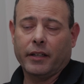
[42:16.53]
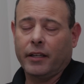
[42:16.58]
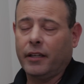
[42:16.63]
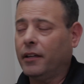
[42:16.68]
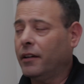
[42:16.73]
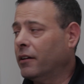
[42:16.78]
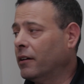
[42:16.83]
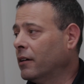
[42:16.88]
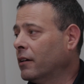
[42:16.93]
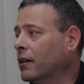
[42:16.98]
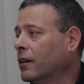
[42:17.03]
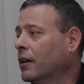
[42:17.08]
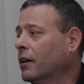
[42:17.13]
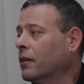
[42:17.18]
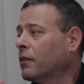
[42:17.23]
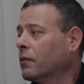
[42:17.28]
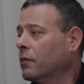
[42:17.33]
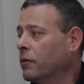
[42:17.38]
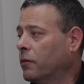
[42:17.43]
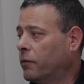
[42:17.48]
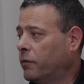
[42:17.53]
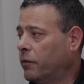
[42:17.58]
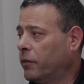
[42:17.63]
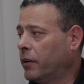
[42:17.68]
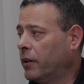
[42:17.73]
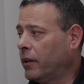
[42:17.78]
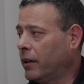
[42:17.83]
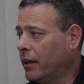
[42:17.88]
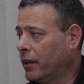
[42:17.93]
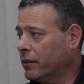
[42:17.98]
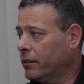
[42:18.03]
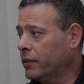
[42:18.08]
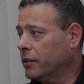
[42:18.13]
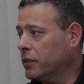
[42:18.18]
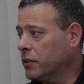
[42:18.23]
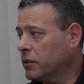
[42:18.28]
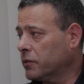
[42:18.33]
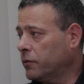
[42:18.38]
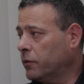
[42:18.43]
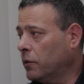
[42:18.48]
here, fill out
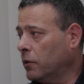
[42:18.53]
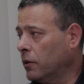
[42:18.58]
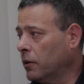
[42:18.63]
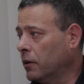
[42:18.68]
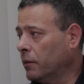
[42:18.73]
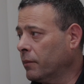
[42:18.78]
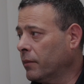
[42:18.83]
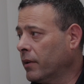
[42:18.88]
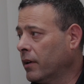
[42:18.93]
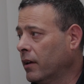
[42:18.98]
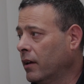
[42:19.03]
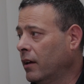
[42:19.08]
this form,